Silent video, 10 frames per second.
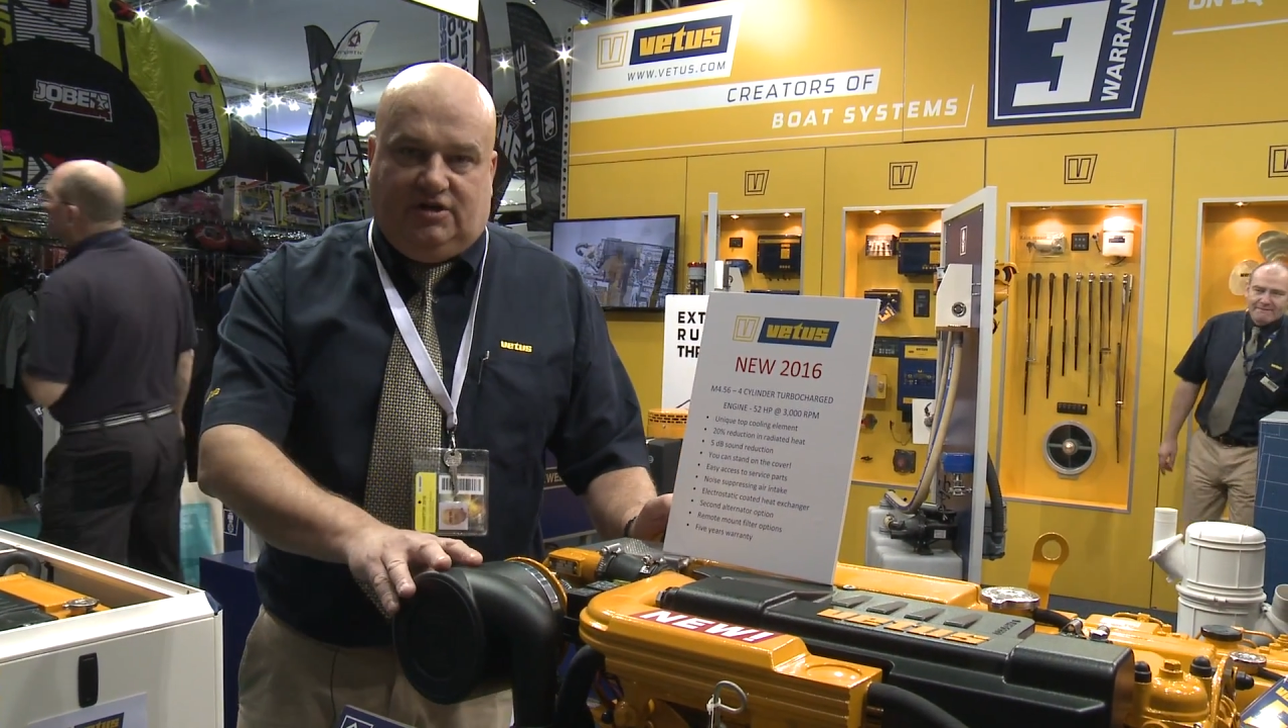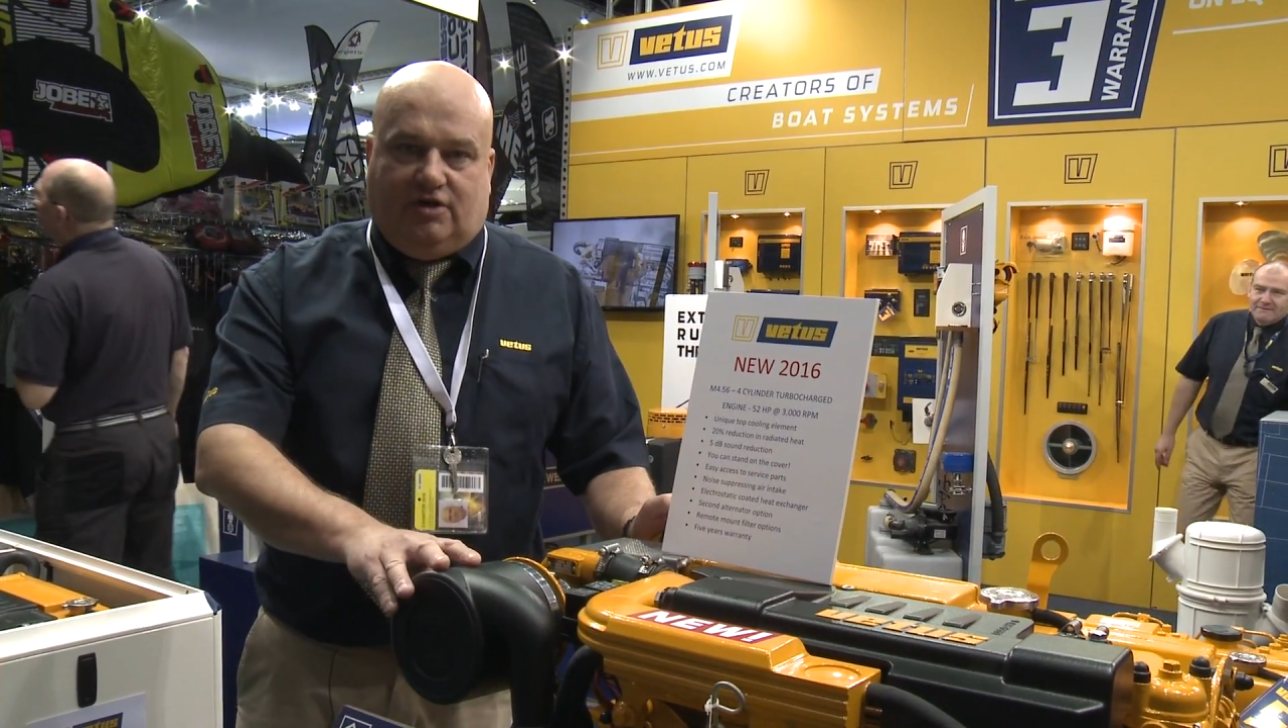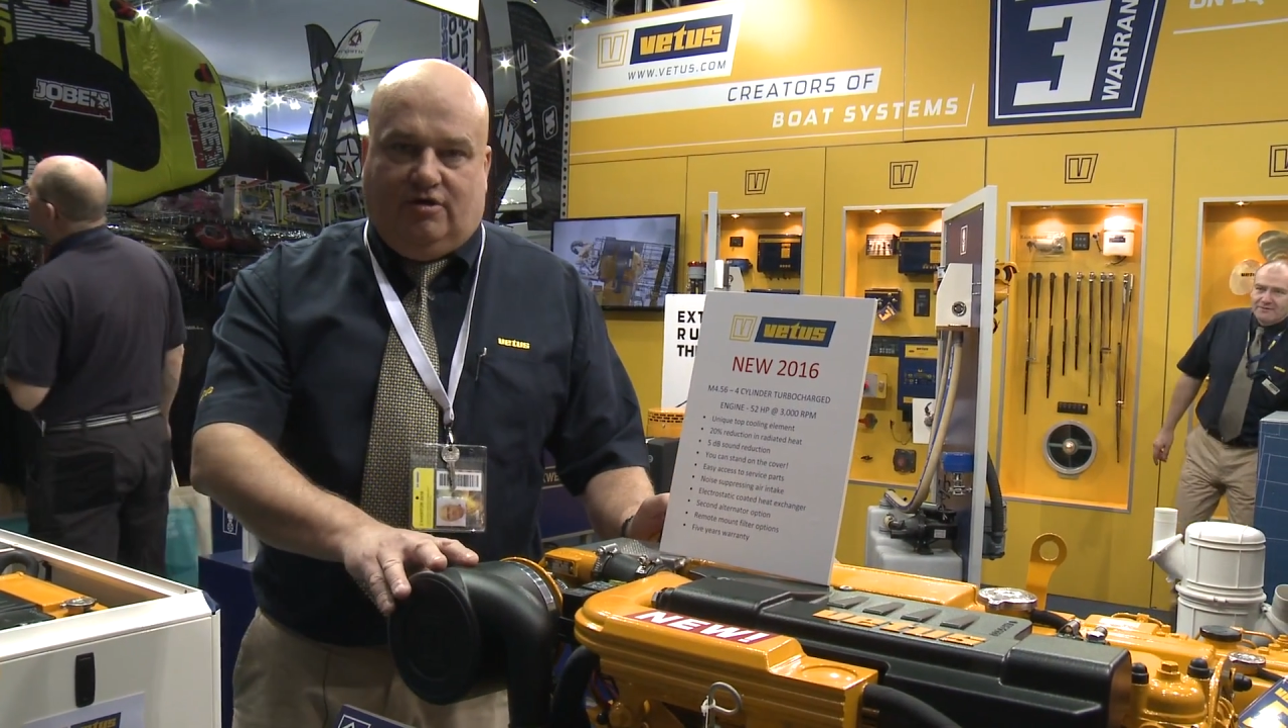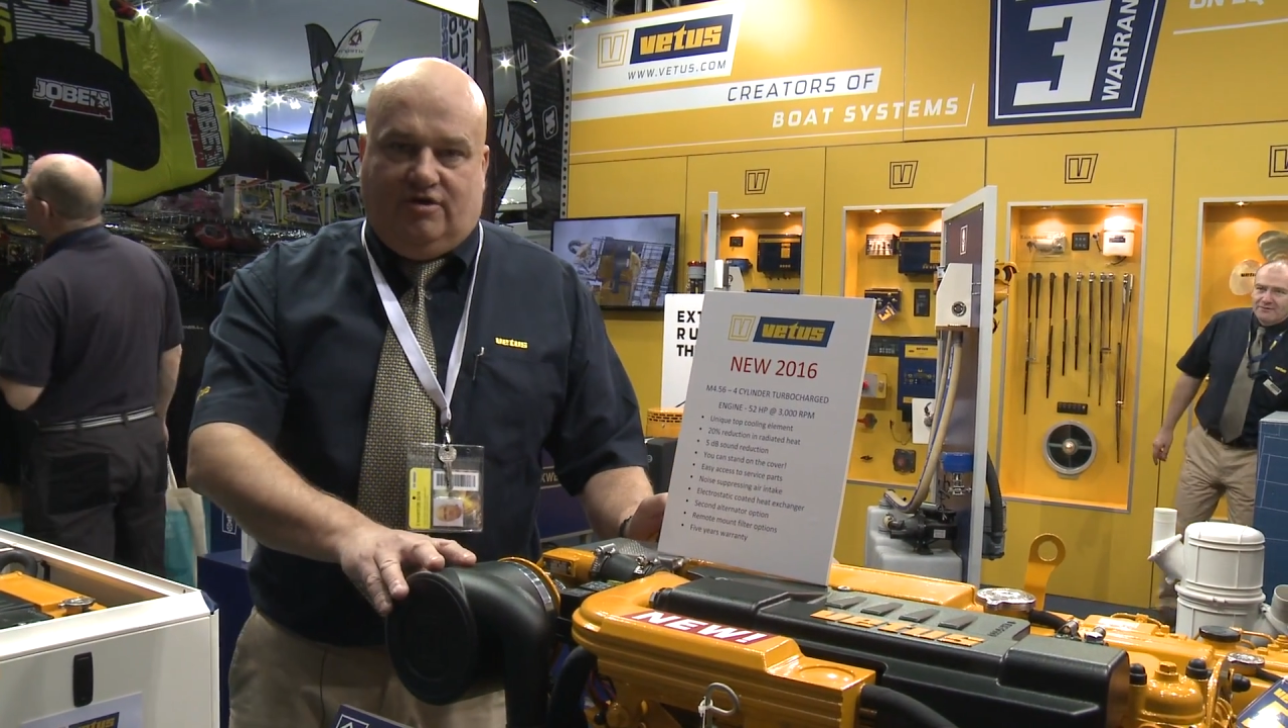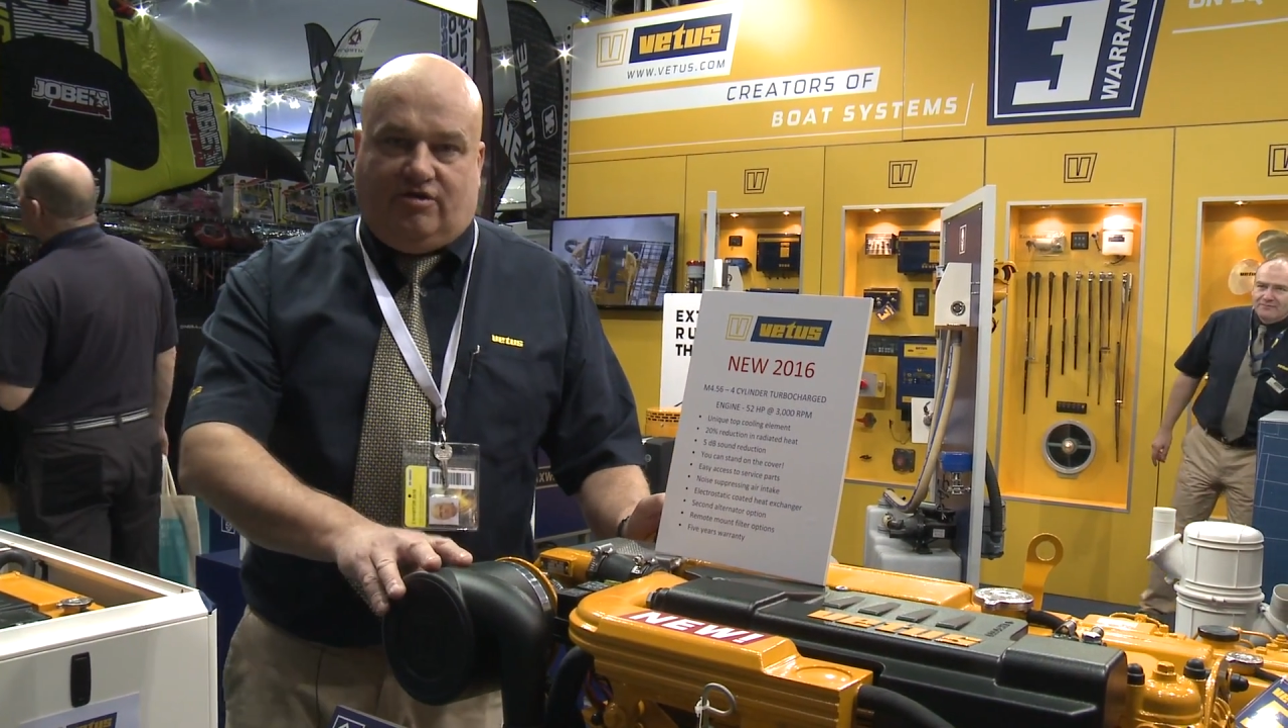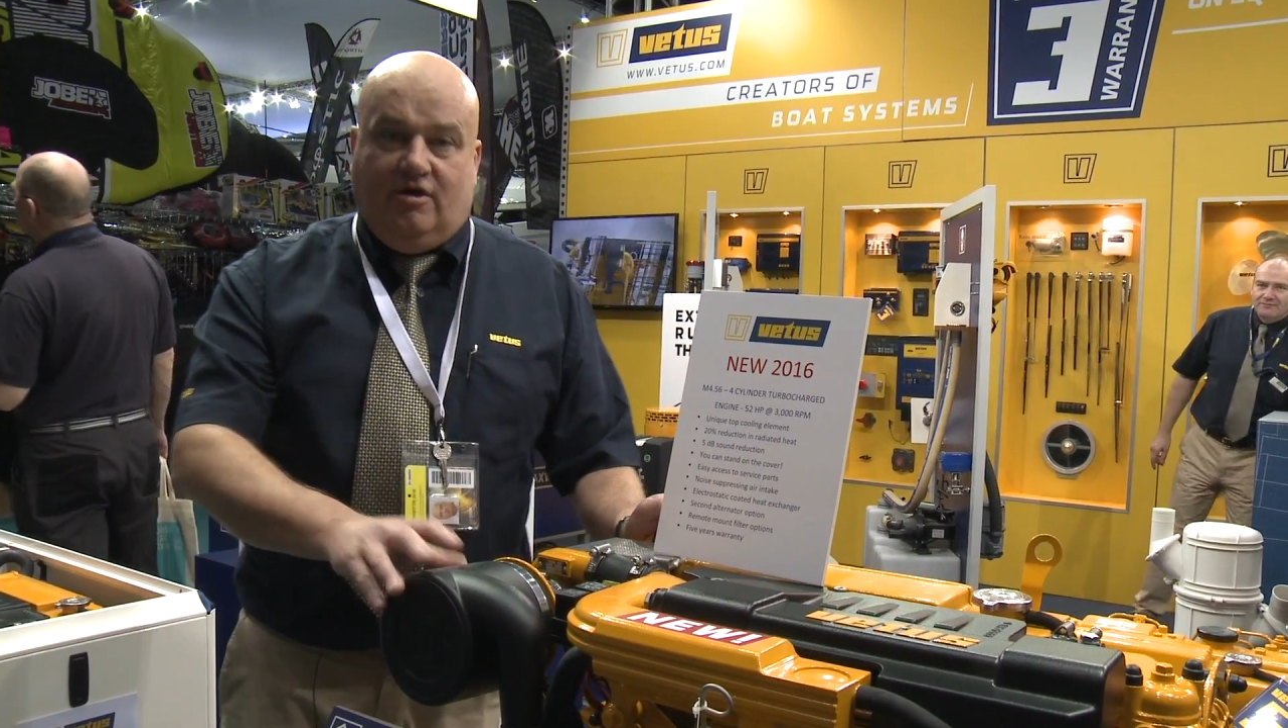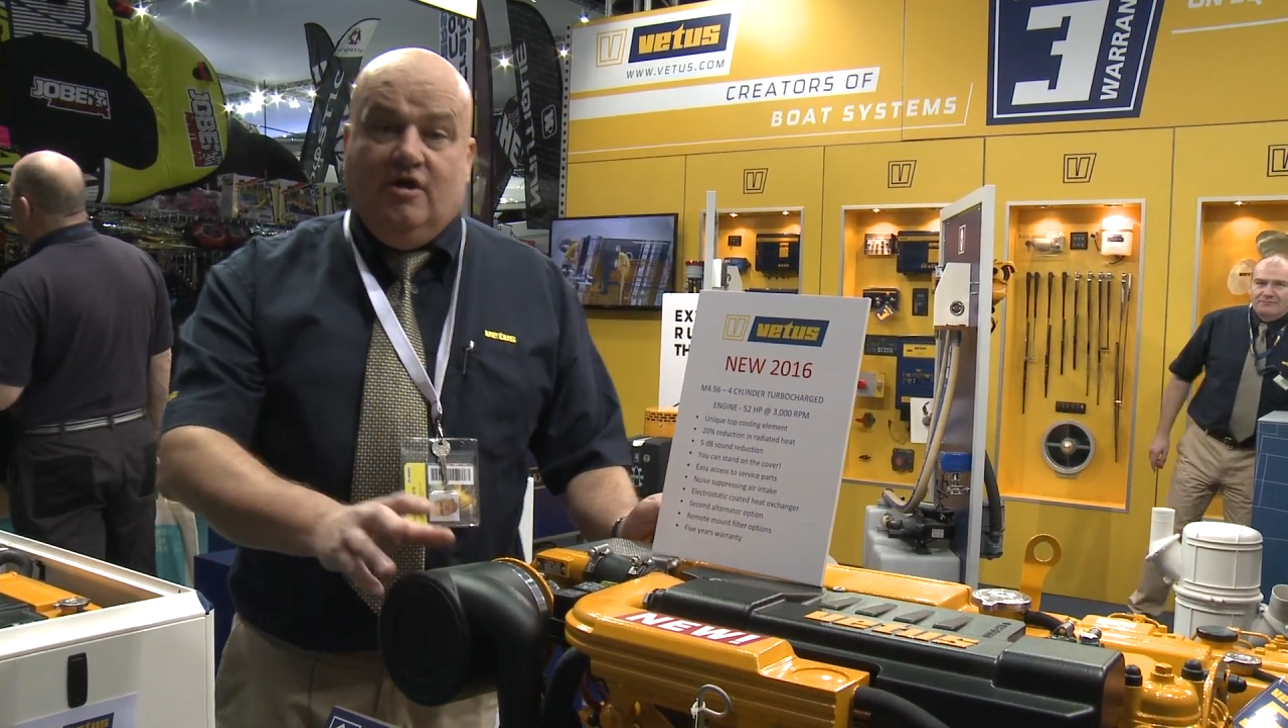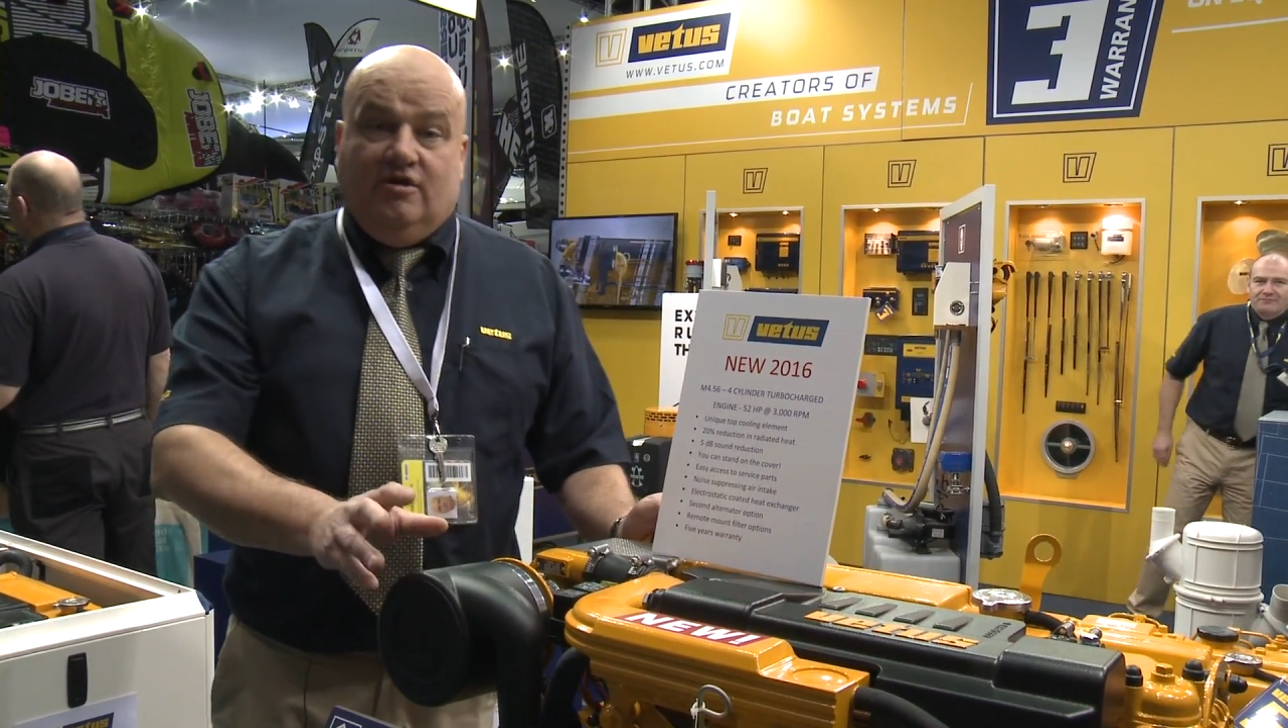degrees